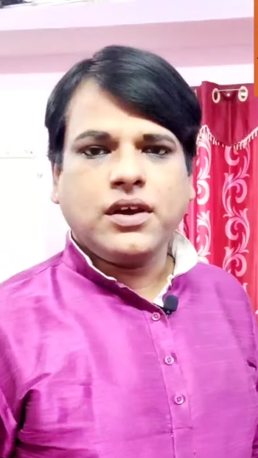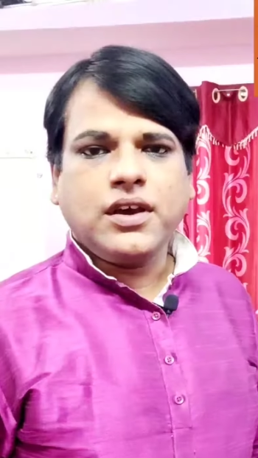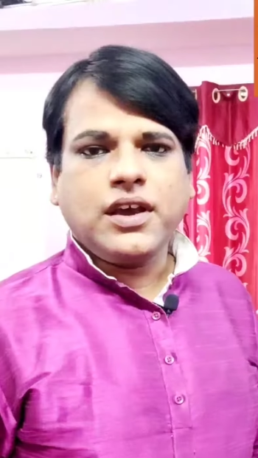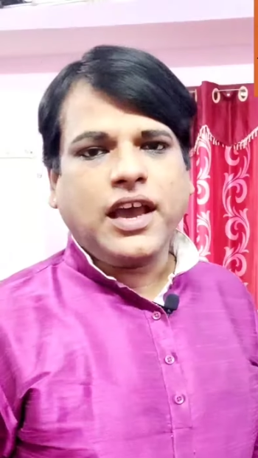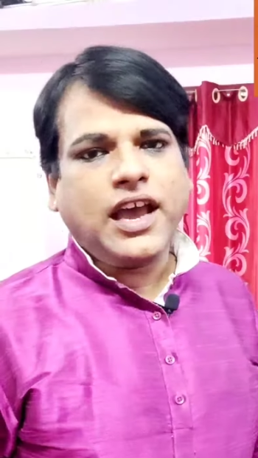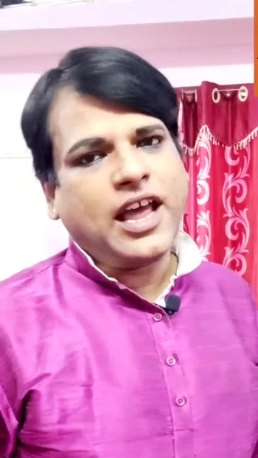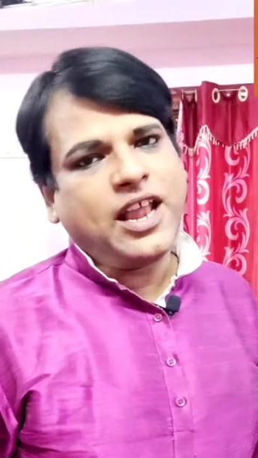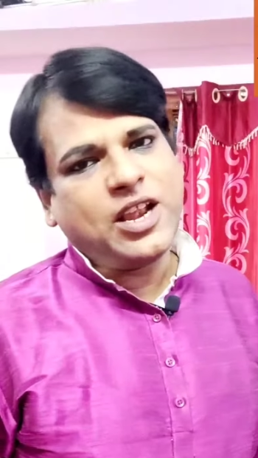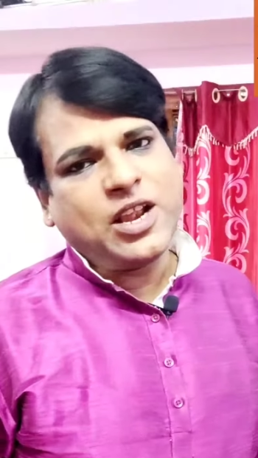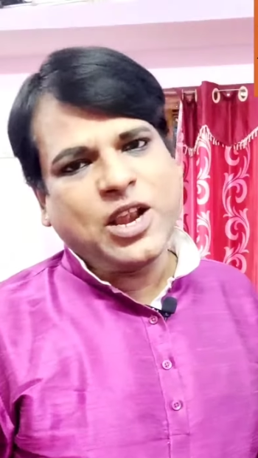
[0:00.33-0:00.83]

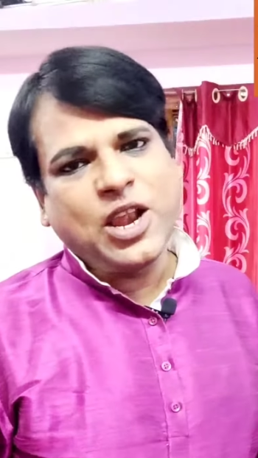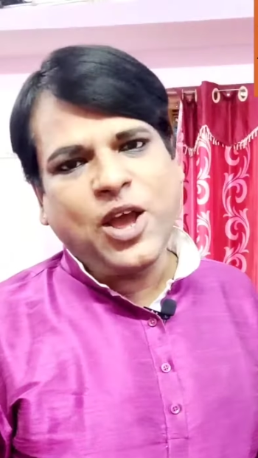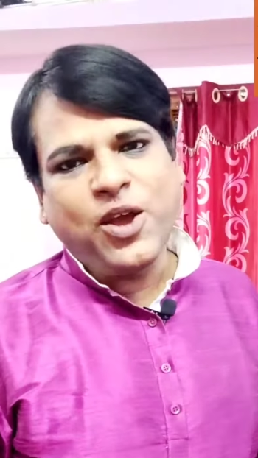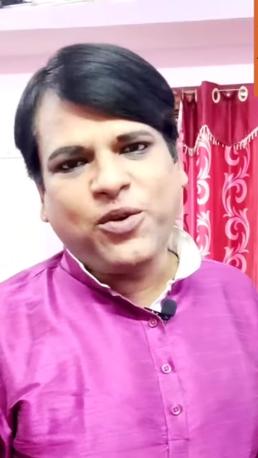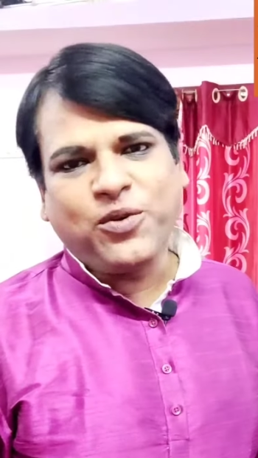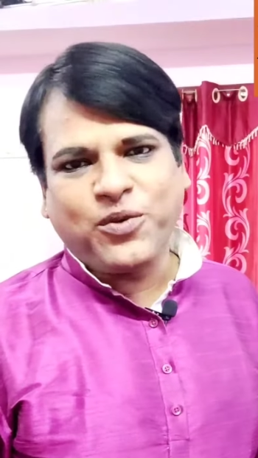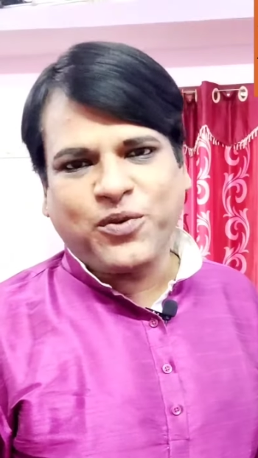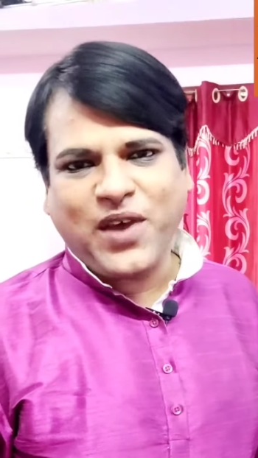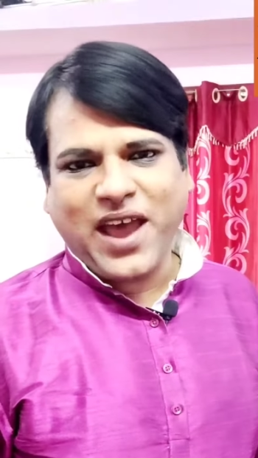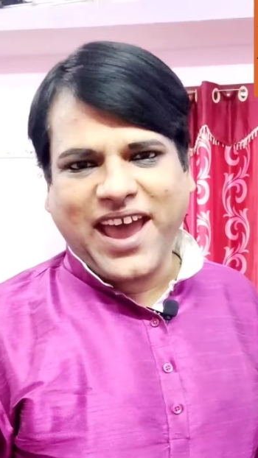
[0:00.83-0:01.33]

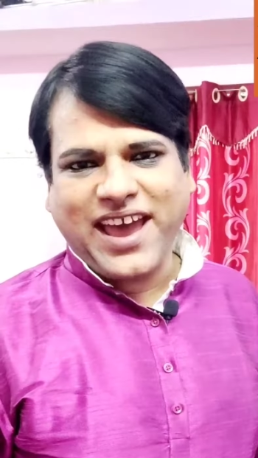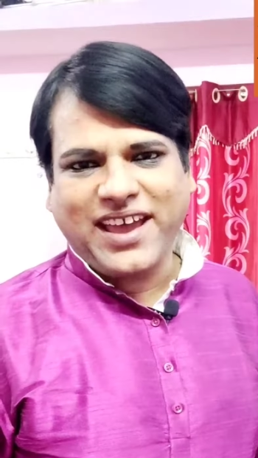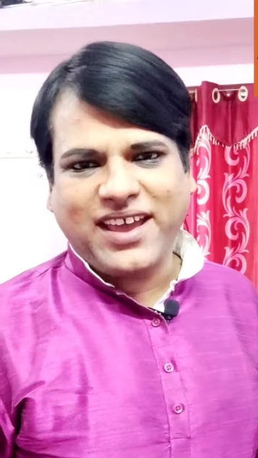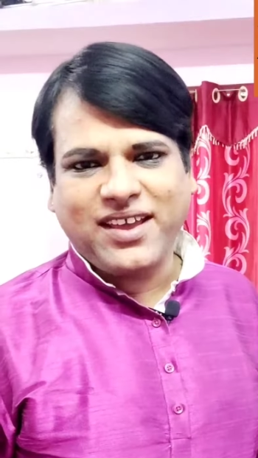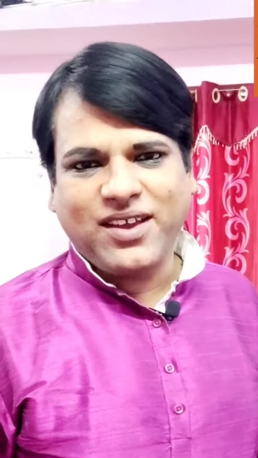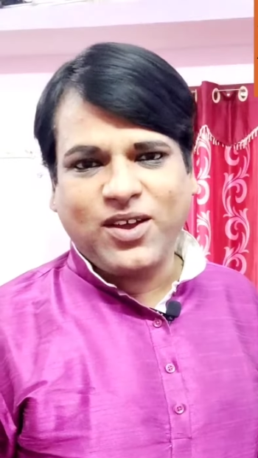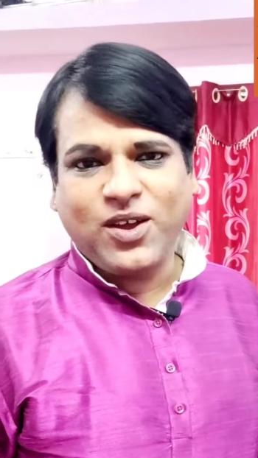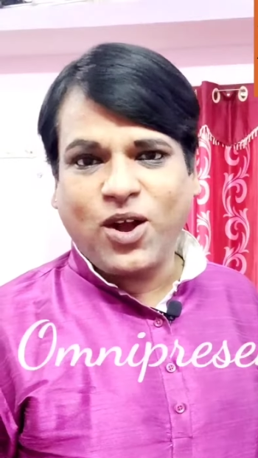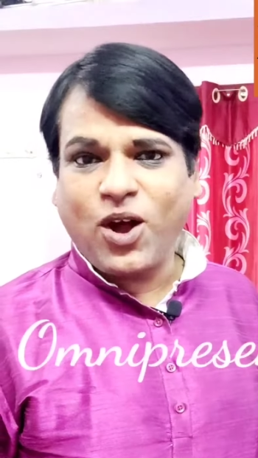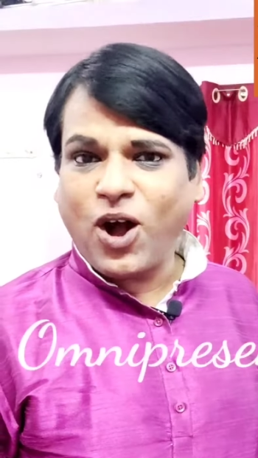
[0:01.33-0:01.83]
Hello
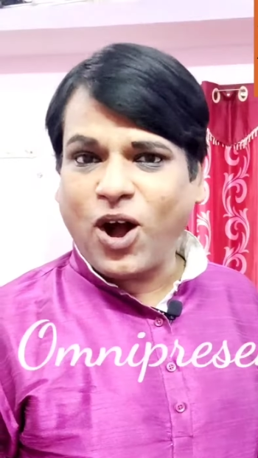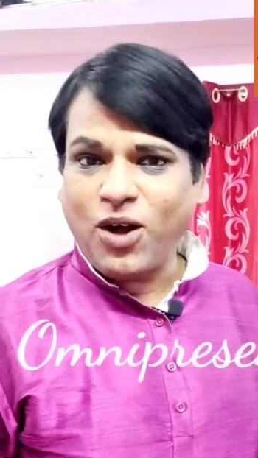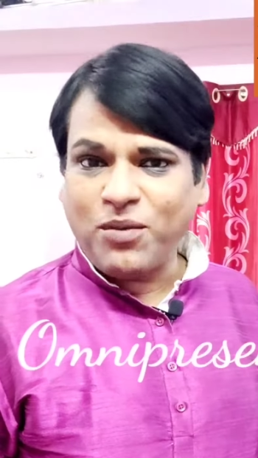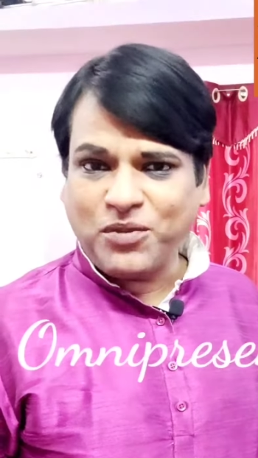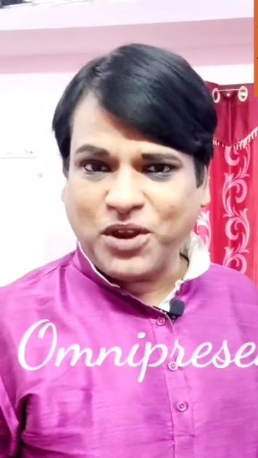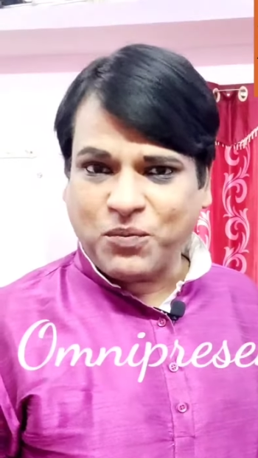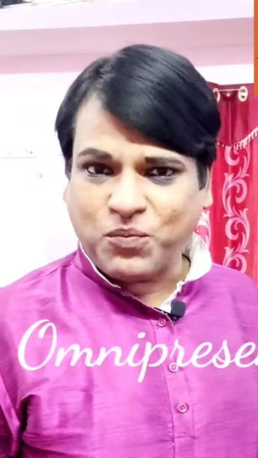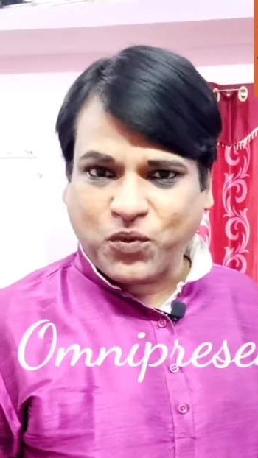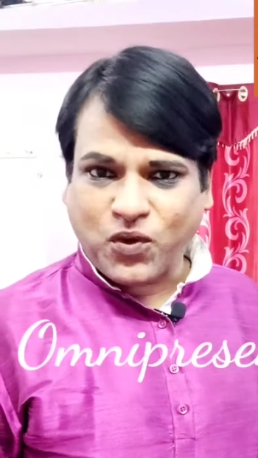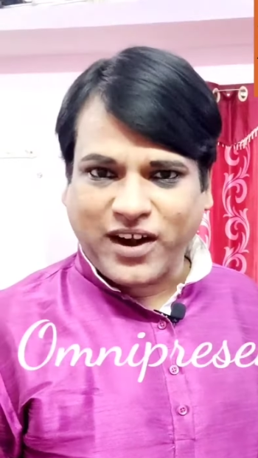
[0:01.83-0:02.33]
there,
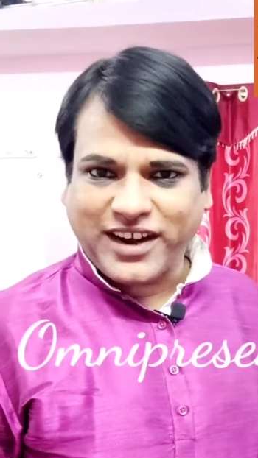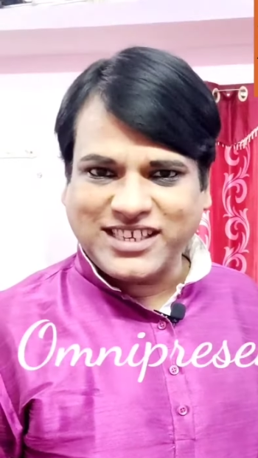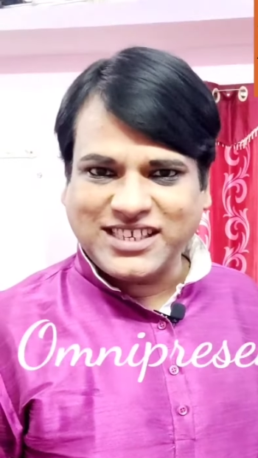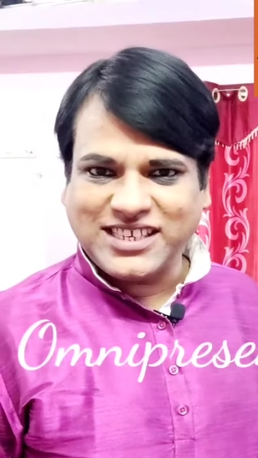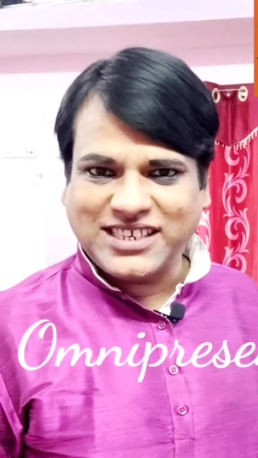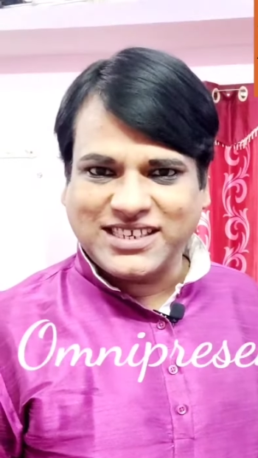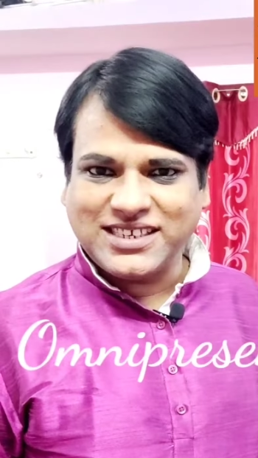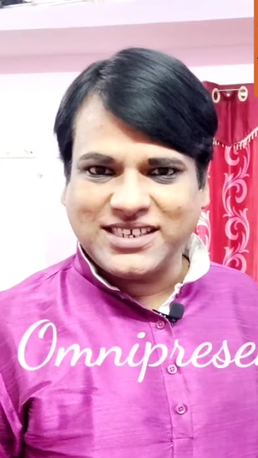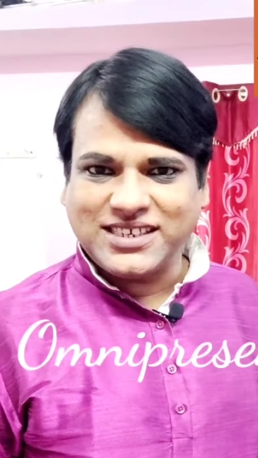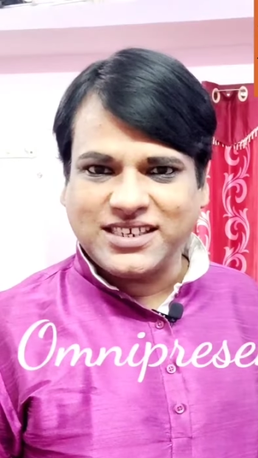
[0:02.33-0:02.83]

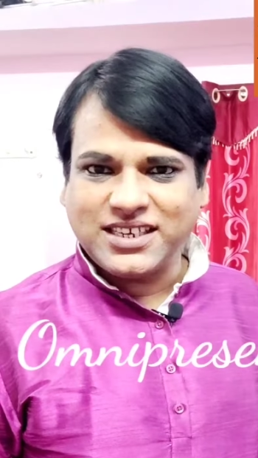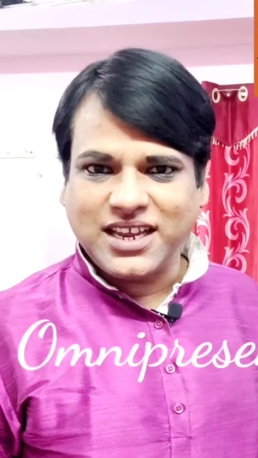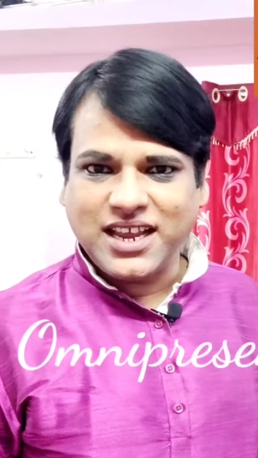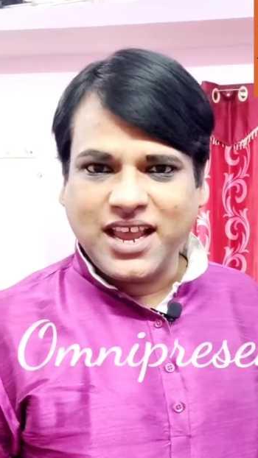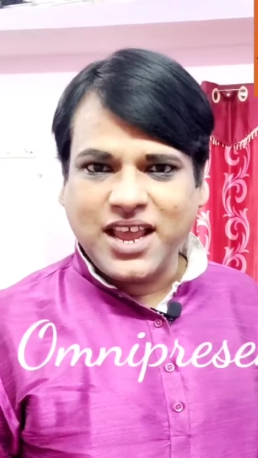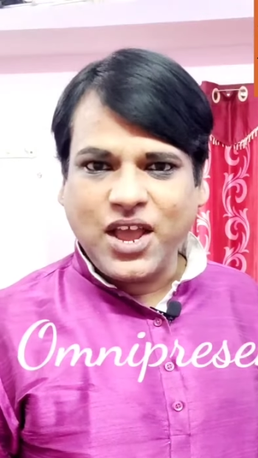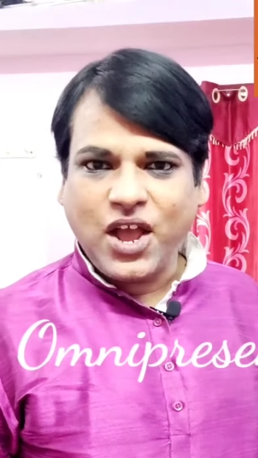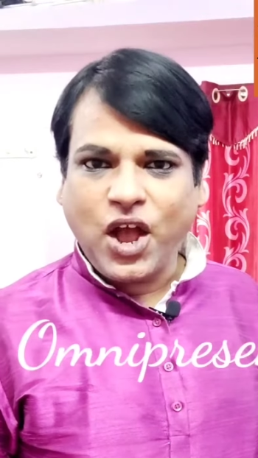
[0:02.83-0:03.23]
omnipresent.